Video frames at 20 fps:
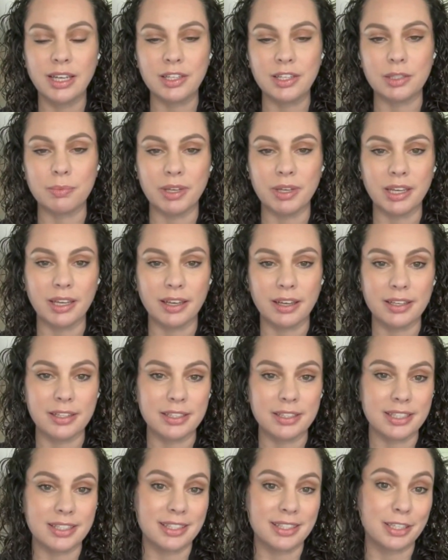is
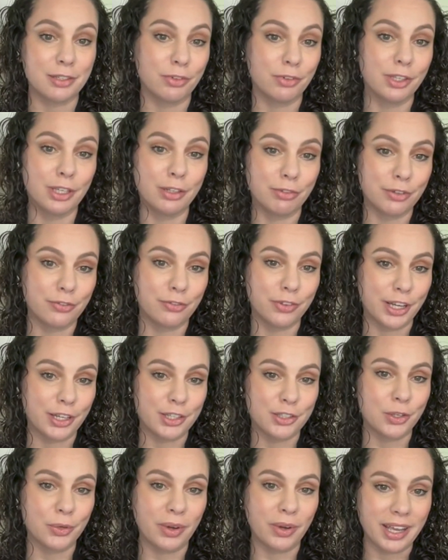because it really
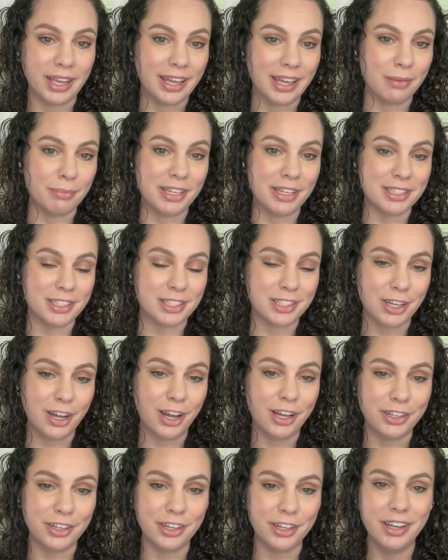reflects who I am as a
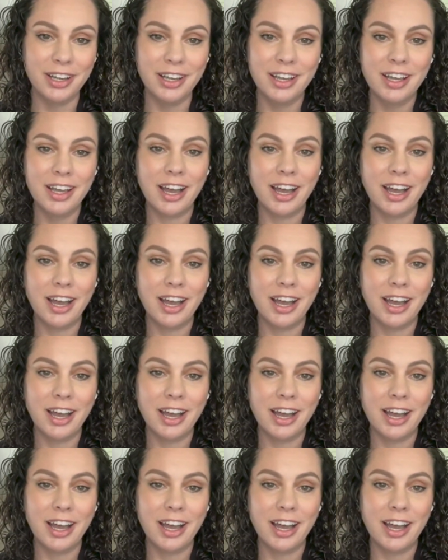scholar.